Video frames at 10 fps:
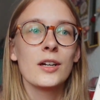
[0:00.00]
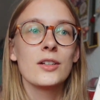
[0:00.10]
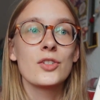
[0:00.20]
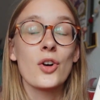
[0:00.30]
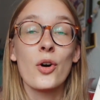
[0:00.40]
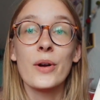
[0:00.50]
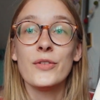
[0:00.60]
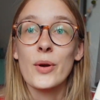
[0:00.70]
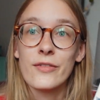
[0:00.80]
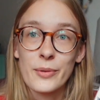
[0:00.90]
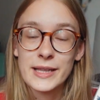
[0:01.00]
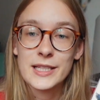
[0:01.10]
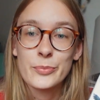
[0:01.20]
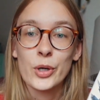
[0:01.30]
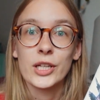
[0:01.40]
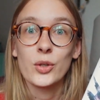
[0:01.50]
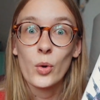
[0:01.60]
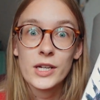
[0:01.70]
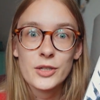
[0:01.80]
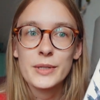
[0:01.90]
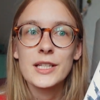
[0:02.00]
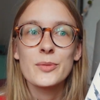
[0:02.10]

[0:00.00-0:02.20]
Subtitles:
So if you haven't read this book and you want to read this